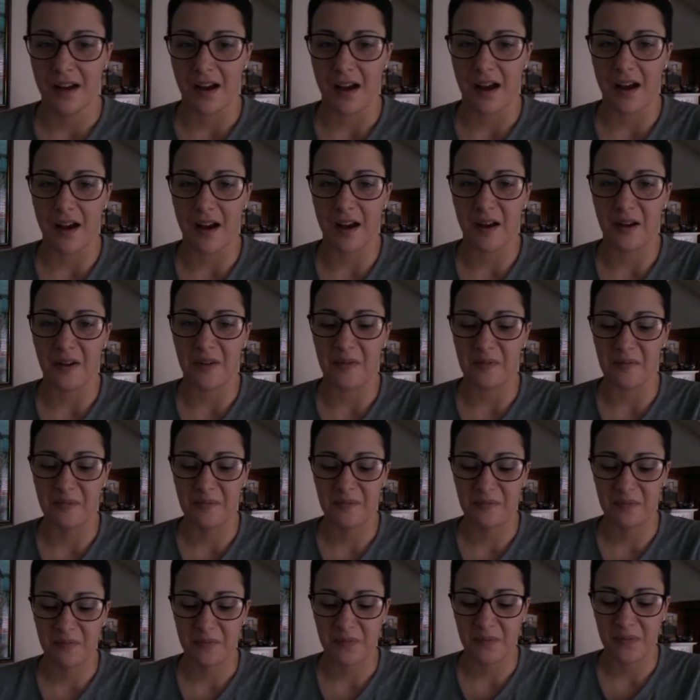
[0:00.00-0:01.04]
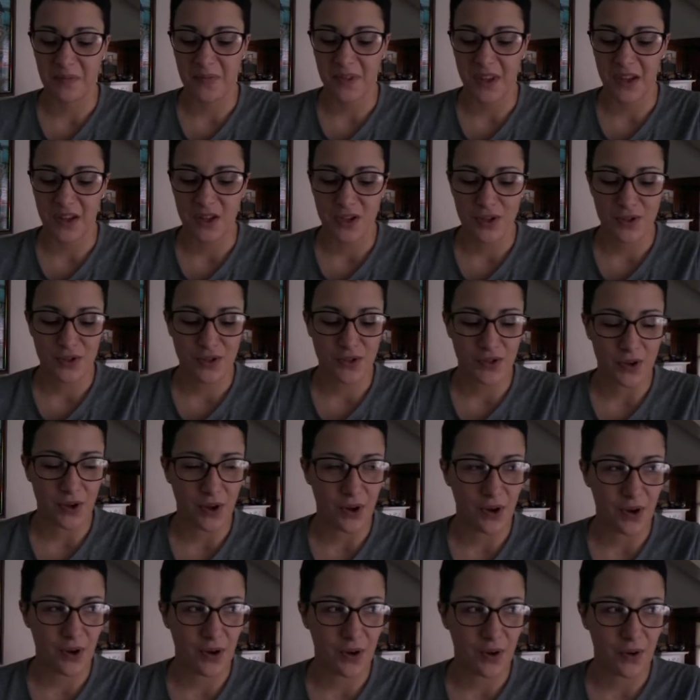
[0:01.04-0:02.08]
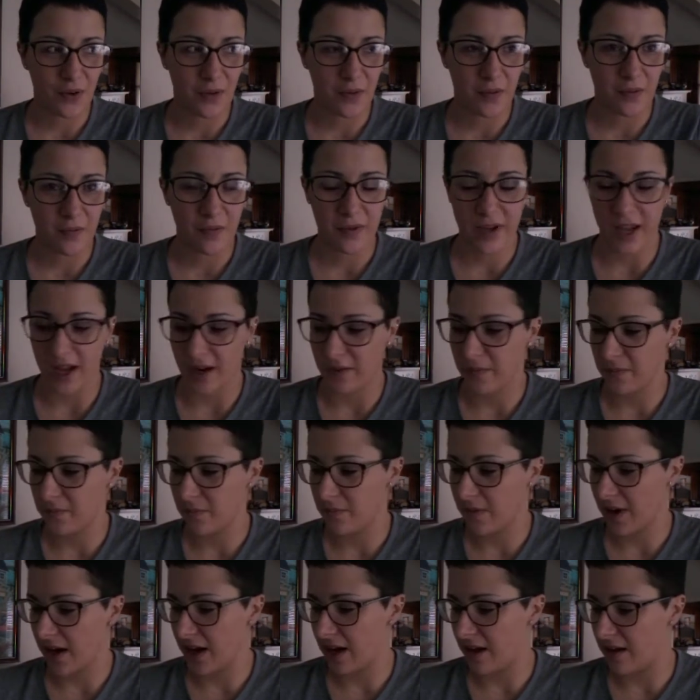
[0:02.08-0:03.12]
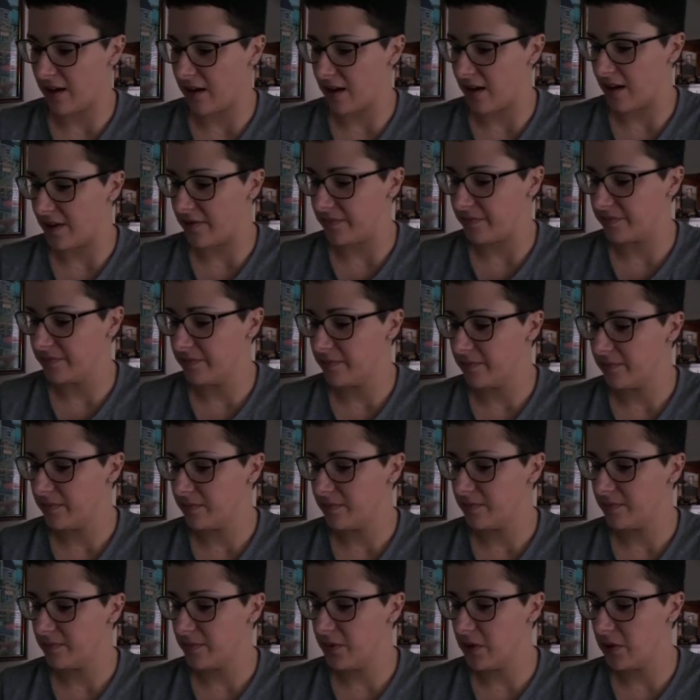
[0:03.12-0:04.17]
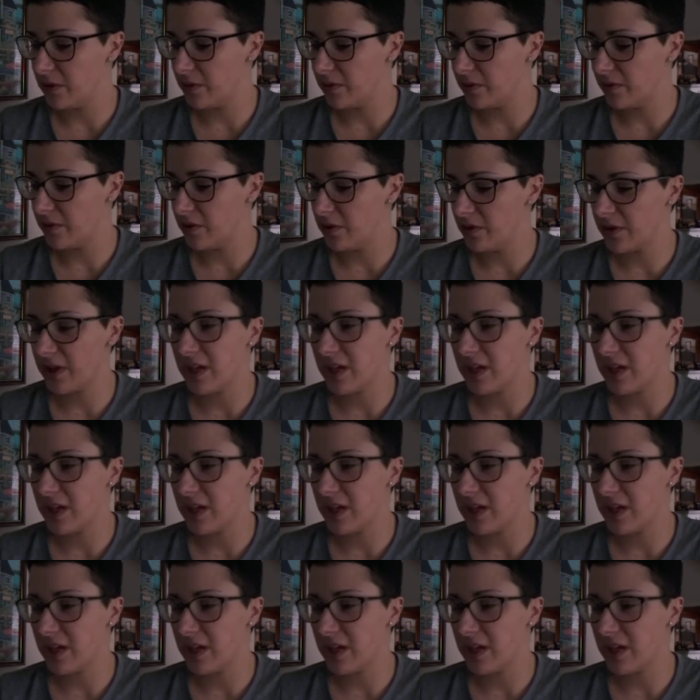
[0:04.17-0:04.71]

Um, so yeah, new